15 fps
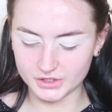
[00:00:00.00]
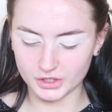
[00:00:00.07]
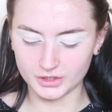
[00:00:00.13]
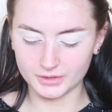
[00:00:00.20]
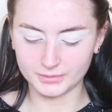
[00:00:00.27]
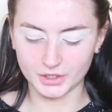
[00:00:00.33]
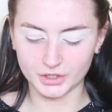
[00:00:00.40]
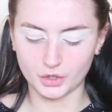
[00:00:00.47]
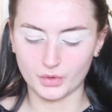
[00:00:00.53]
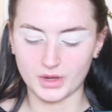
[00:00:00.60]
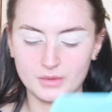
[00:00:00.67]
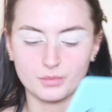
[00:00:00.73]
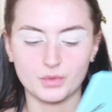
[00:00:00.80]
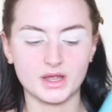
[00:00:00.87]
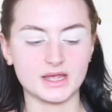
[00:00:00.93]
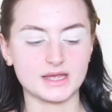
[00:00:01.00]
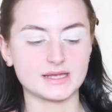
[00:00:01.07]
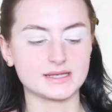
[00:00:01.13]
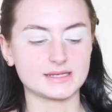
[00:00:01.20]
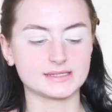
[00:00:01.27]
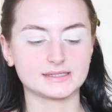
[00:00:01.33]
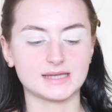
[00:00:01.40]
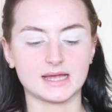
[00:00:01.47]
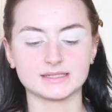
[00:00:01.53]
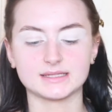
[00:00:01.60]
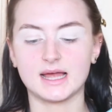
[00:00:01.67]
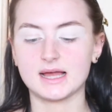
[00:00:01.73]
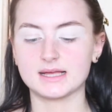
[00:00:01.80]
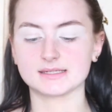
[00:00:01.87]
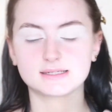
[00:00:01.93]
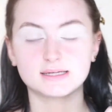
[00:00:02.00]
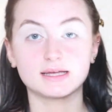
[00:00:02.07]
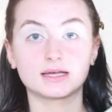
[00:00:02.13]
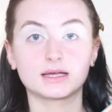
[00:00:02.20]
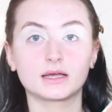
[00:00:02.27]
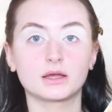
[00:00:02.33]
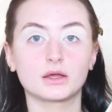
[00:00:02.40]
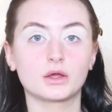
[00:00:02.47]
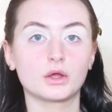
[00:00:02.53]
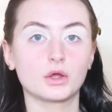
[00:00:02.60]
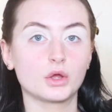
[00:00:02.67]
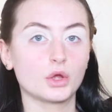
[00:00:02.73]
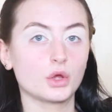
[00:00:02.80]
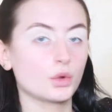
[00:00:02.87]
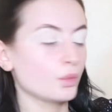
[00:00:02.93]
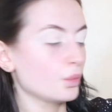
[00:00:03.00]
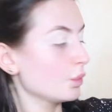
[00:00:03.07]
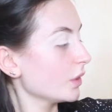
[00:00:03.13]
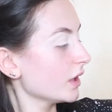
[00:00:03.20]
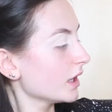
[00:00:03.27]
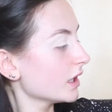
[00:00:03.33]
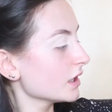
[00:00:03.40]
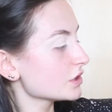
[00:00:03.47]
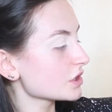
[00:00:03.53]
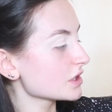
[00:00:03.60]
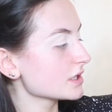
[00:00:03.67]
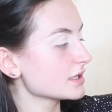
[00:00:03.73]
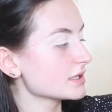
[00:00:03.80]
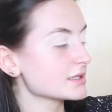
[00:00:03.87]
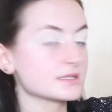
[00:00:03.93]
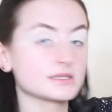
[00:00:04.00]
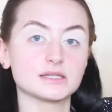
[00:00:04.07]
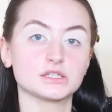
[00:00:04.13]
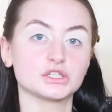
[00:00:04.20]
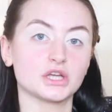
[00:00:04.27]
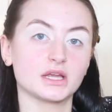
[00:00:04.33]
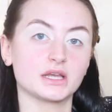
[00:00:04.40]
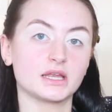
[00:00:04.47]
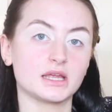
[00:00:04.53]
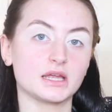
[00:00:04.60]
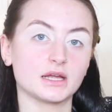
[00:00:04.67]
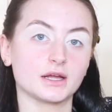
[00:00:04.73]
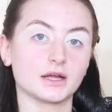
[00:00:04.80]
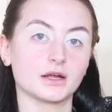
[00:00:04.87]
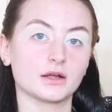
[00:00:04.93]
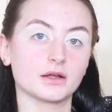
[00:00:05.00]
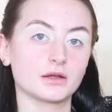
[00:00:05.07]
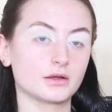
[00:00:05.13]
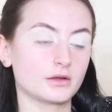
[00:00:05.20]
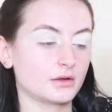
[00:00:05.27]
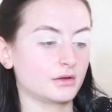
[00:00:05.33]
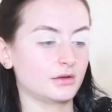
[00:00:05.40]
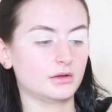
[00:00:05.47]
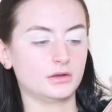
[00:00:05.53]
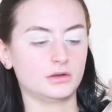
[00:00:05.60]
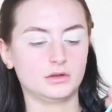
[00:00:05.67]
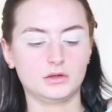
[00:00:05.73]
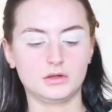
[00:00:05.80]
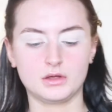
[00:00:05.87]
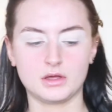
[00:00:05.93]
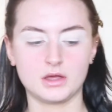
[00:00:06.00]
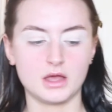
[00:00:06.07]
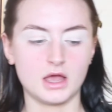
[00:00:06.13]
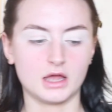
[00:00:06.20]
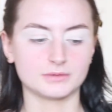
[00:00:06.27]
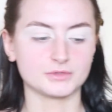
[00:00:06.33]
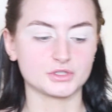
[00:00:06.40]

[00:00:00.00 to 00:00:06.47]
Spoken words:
colour I'm gonna go in with is Fantastic, which is this shade here. I'm